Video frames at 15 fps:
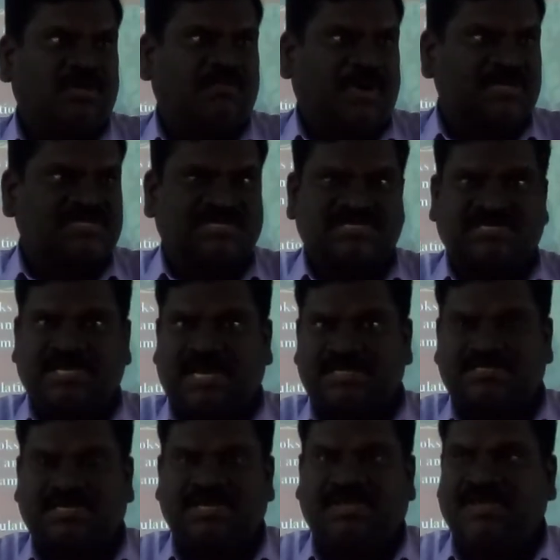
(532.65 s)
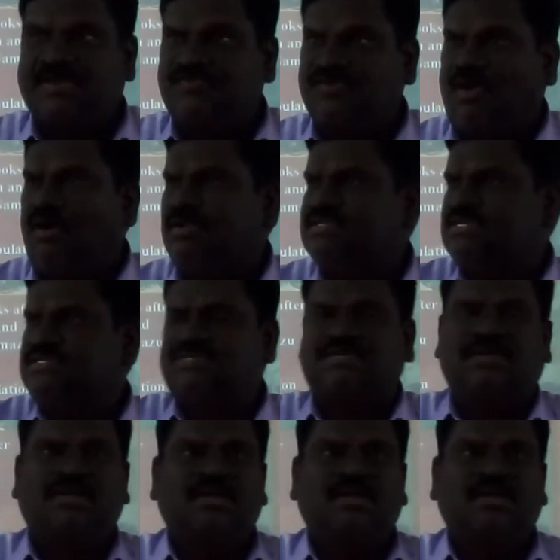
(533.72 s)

poisonous gas leakage, all such